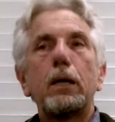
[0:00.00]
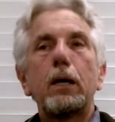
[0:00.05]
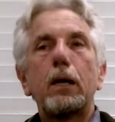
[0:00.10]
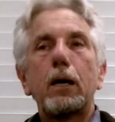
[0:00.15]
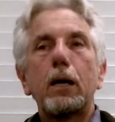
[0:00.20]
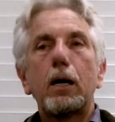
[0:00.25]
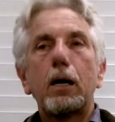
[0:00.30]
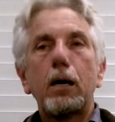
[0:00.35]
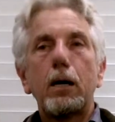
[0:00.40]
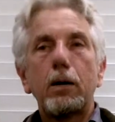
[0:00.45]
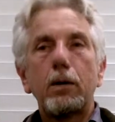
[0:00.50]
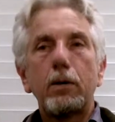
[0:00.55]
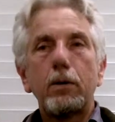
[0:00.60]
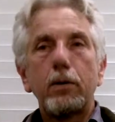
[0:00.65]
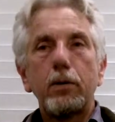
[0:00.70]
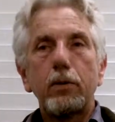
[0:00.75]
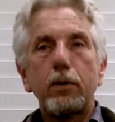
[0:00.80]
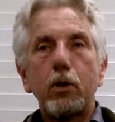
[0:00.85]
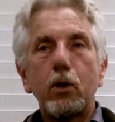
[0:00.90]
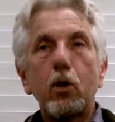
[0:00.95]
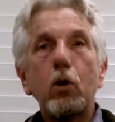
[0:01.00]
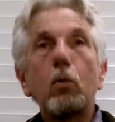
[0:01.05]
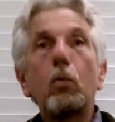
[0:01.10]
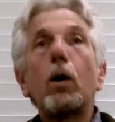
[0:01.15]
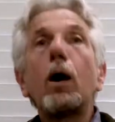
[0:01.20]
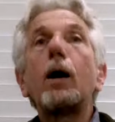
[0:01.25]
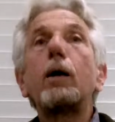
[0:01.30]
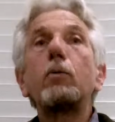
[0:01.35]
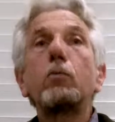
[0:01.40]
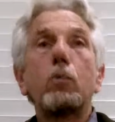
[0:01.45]
uh, the
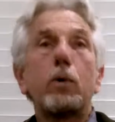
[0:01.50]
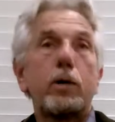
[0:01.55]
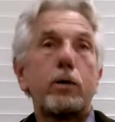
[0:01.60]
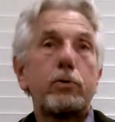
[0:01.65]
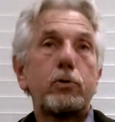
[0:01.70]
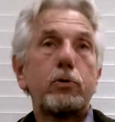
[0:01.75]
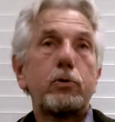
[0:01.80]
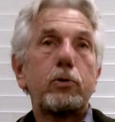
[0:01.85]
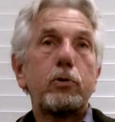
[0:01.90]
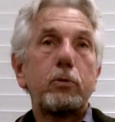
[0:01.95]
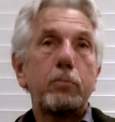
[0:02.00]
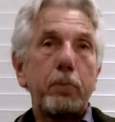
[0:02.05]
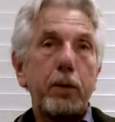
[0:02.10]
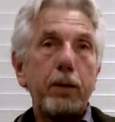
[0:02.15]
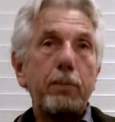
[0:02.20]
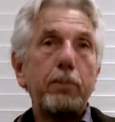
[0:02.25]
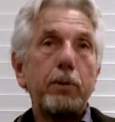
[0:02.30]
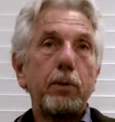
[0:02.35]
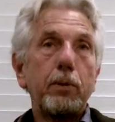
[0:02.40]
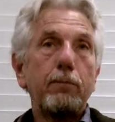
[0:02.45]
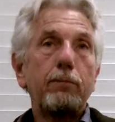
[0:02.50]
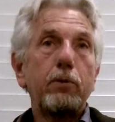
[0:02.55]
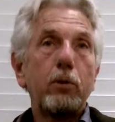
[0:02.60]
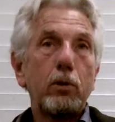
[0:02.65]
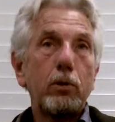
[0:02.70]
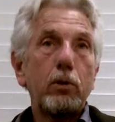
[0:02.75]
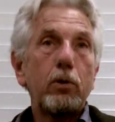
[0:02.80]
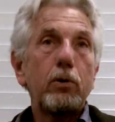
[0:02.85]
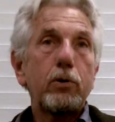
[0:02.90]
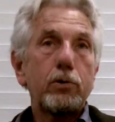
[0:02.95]
Quran was to the people of
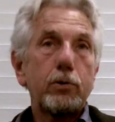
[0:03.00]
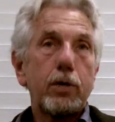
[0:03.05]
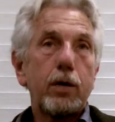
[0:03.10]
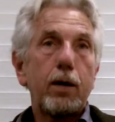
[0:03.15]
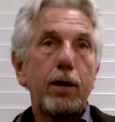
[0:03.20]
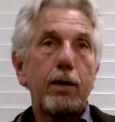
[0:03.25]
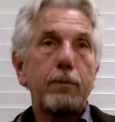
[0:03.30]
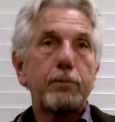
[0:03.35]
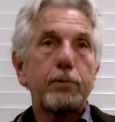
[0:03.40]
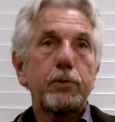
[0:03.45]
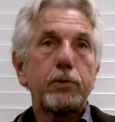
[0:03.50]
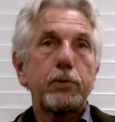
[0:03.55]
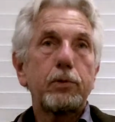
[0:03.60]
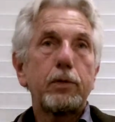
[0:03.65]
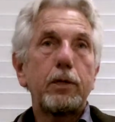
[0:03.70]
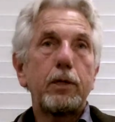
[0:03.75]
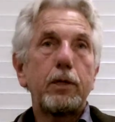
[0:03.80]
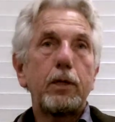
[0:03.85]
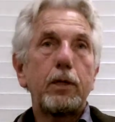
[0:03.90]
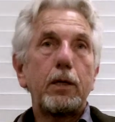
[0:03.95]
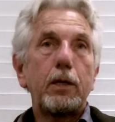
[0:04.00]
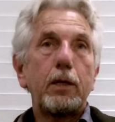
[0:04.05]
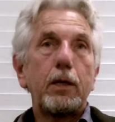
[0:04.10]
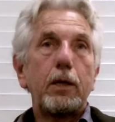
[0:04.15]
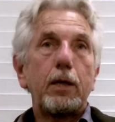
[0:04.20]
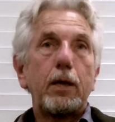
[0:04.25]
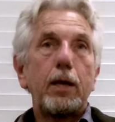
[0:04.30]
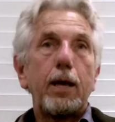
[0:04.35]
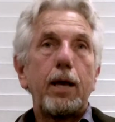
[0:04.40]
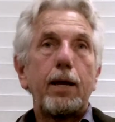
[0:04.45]
earlier times
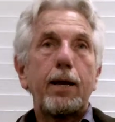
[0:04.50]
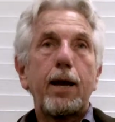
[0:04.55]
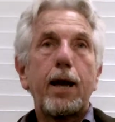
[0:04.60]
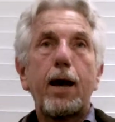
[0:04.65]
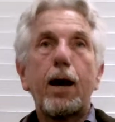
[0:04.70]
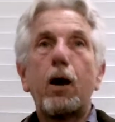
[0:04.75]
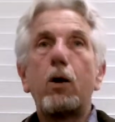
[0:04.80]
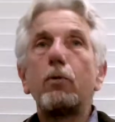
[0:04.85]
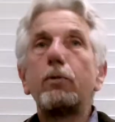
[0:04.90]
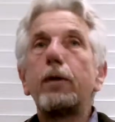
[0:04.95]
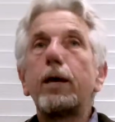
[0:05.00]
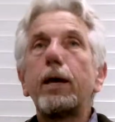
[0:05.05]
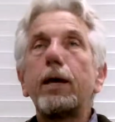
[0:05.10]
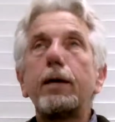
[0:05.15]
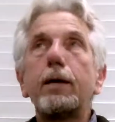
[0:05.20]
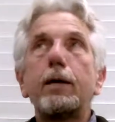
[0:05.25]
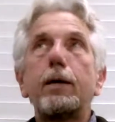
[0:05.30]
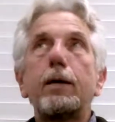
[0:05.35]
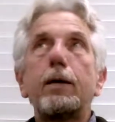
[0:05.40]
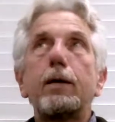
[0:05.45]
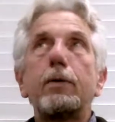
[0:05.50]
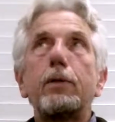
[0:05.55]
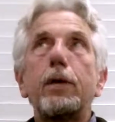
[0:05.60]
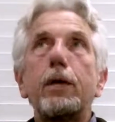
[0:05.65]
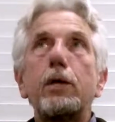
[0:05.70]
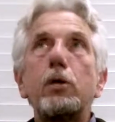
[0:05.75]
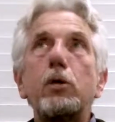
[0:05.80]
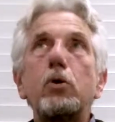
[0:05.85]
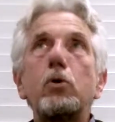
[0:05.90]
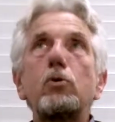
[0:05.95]
and how they, they
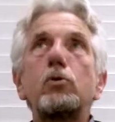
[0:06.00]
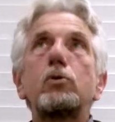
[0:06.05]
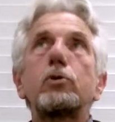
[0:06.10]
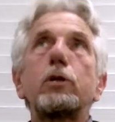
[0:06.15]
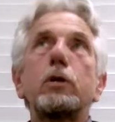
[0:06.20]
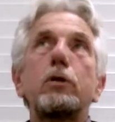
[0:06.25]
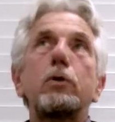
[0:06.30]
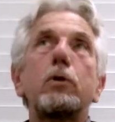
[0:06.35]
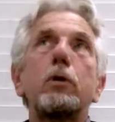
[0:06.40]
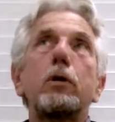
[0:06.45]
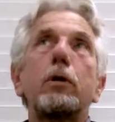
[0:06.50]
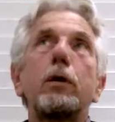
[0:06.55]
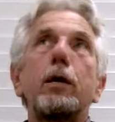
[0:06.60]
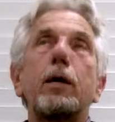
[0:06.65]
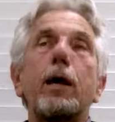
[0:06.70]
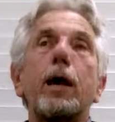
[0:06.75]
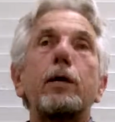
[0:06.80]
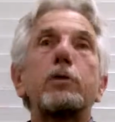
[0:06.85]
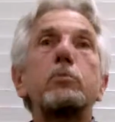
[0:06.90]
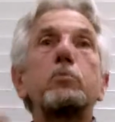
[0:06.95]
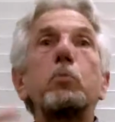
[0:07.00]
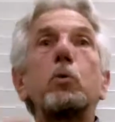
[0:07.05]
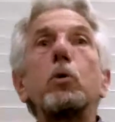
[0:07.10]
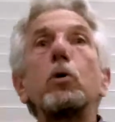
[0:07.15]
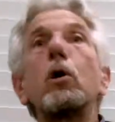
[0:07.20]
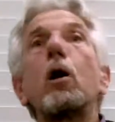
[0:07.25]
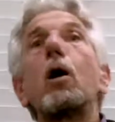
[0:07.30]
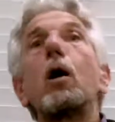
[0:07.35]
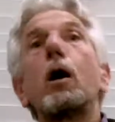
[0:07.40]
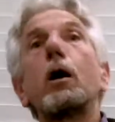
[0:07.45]
used it as
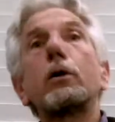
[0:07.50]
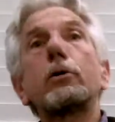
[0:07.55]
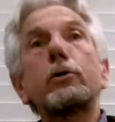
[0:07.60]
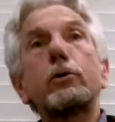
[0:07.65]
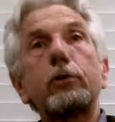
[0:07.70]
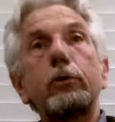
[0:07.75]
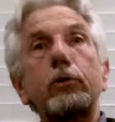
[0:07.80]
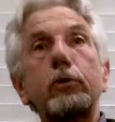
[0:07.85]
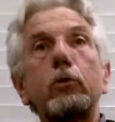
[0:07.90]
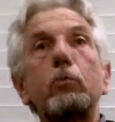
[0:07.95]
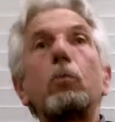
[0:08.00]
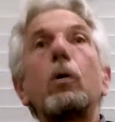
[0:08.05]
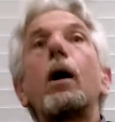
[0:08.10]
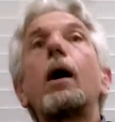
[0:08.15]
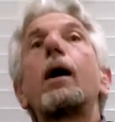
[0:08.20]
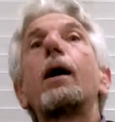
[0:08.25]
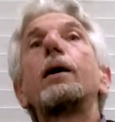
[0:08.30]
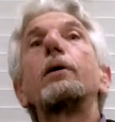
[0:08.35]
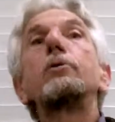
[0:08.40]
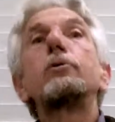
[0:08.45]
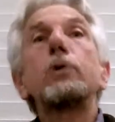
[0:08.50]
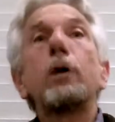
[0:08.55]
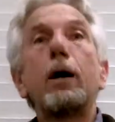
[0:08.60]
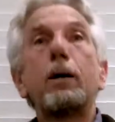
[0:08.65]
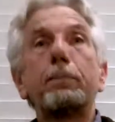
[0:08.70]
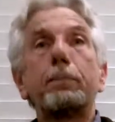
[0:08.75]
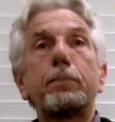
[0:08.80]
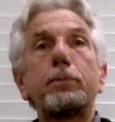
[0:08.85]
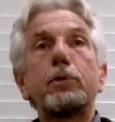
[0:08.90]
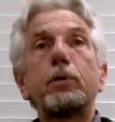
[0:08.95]
buraks, to rise
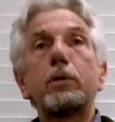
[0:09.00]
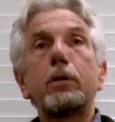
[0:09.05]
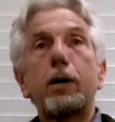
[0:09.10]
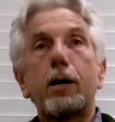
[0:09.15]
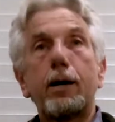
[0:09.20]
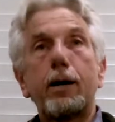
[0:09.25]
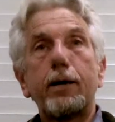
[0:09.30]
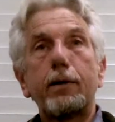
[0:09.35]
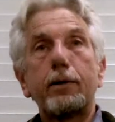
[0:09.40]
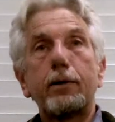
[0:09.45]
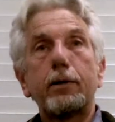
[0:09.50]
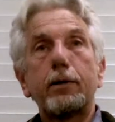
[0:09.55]
up to God.